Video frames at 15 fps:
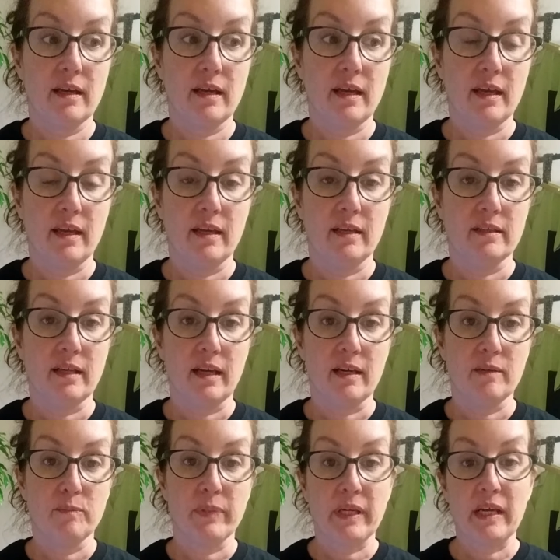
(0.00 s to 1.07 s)

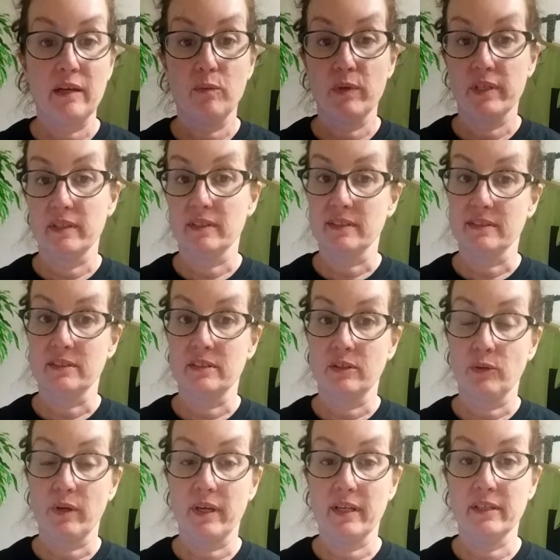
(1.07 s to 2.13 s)
But I wanted to
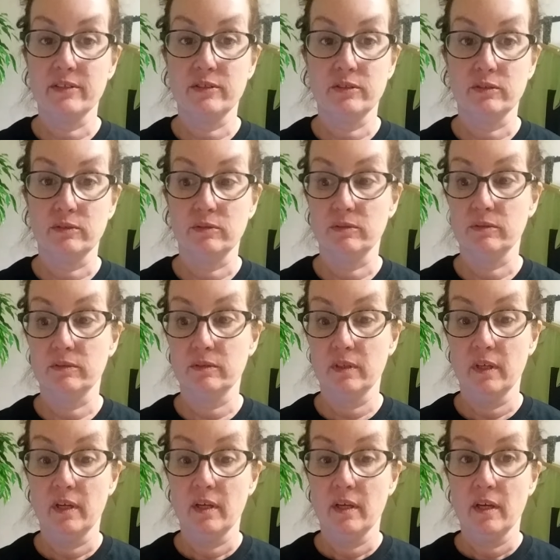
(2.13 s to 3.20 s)
try to
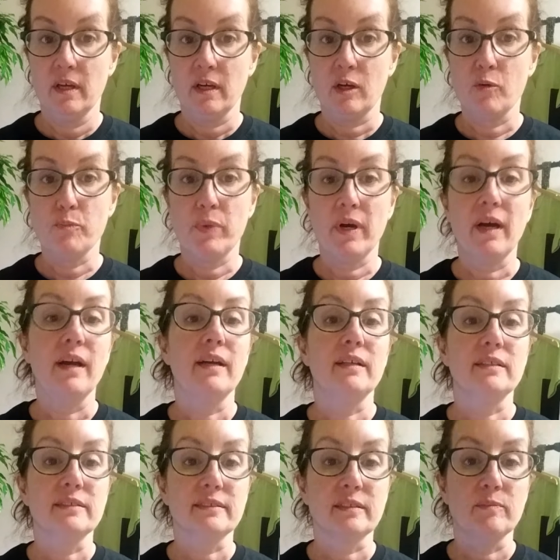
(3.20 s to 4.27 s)

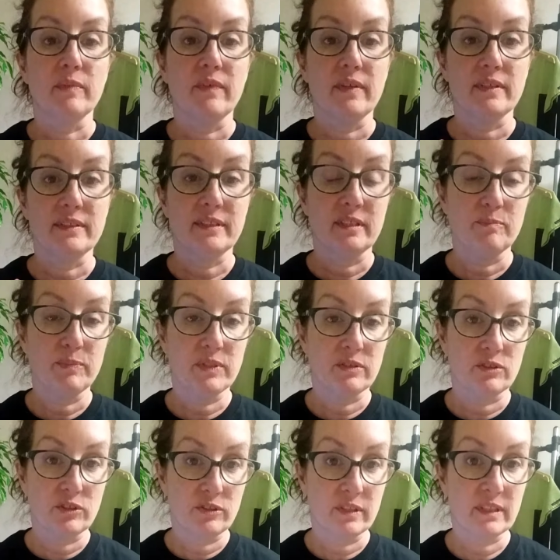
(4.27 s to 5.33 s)
compile some of the tips
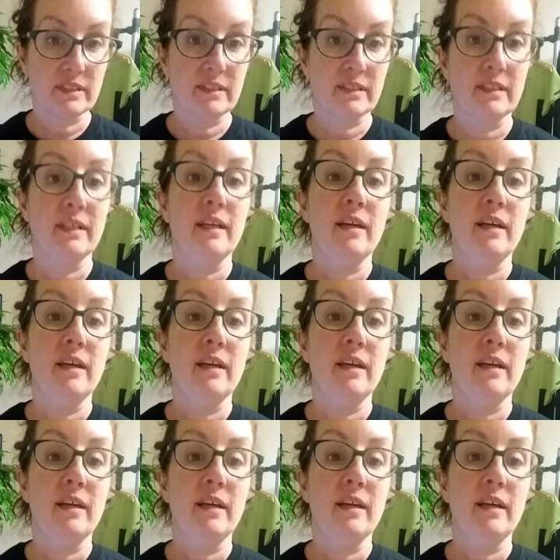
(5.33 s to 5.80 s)
and tricks